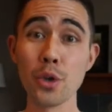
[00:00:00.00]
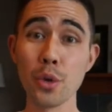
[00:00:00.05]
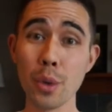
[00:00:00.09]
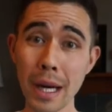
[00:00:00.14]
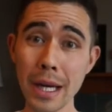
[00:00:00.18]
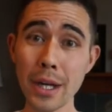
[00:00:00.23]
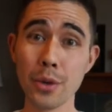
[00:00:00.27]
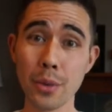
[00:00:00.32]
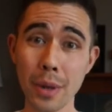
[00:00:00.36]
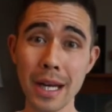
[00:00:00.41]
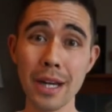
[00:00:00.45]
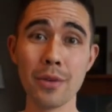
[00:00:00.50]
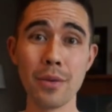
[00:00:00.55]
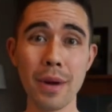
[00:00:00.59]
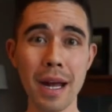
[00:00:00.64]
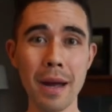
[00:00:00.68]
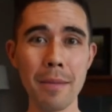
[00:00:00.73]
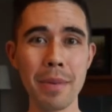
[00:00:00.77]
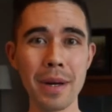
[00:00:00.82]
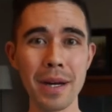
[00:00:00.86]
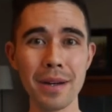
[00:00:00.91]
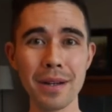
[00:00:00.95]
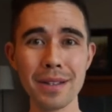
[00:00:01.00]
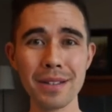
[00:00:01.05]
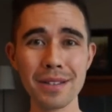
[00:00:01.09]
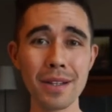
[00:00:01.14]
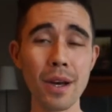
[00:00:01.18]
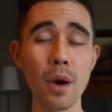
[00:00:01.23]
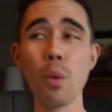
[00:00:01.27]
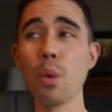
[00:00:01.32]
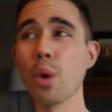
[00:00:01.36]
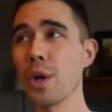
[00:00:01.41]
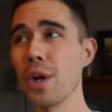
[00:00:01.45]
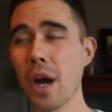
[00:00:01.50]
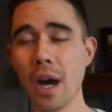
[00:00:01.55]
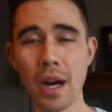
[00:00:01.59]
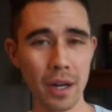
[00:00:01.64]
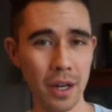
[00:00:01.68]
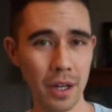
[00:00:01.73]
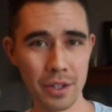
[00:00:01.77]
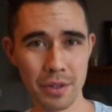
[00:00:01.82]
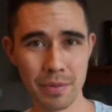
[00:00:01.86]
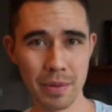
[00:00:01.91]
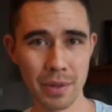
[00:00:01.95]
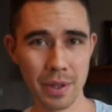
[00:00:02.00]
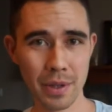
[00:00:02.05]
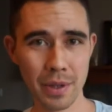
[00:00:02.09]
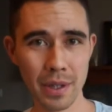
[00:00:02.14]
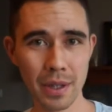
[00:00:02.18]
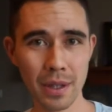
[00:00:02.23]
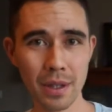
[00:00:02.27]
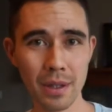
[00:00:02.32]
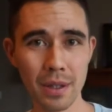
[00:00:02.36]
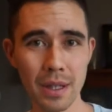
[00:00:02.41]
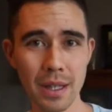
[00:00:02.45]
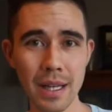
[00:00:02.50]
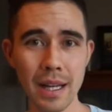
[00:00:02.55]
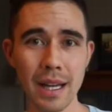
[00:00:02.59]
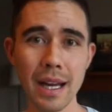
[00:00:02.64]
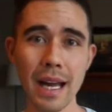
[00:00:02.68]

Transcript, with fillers: great-great-grandparents, were not entrepreneurial.